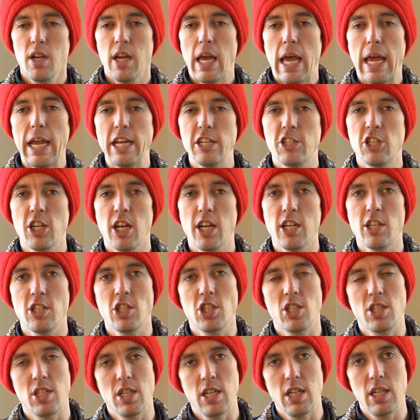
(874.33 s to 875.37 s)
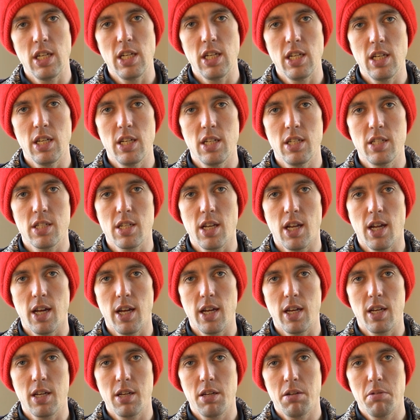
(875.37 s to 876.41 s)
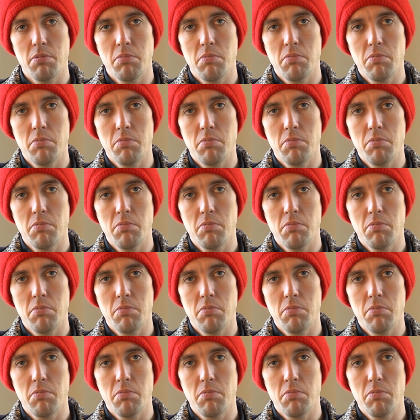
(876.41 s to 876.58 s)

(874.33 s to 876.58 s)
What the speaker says: HHC is like